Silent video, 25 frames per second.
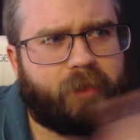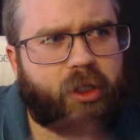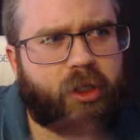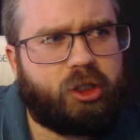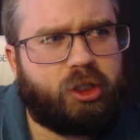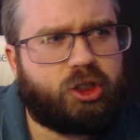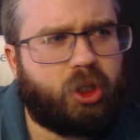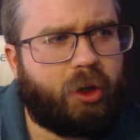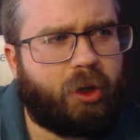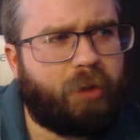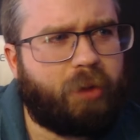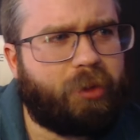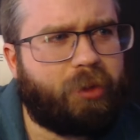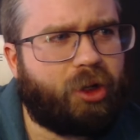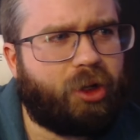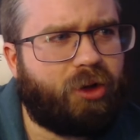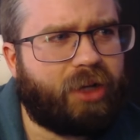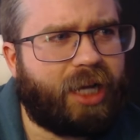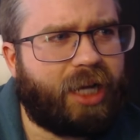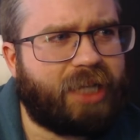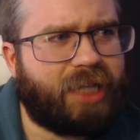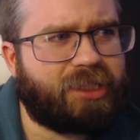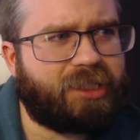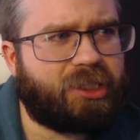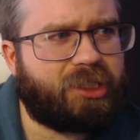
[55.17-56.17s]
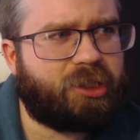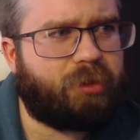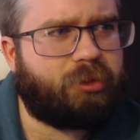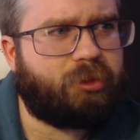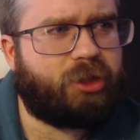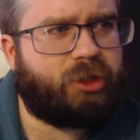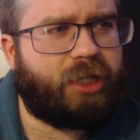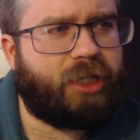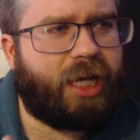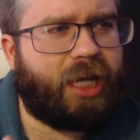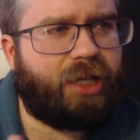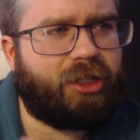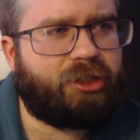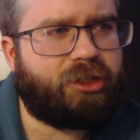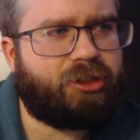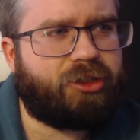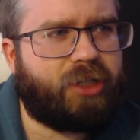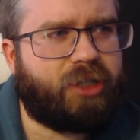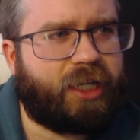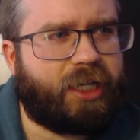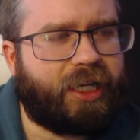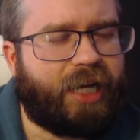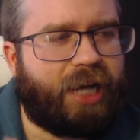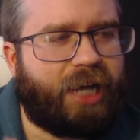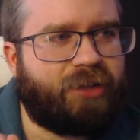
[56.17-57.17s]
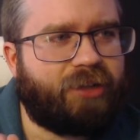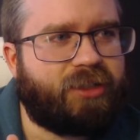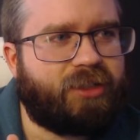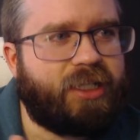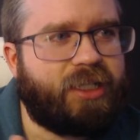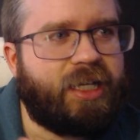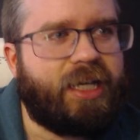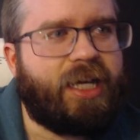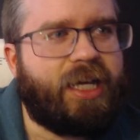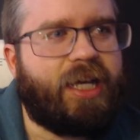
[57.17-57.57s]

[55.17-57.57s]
So here we go, guys. Let's jump to now. Let's check it out.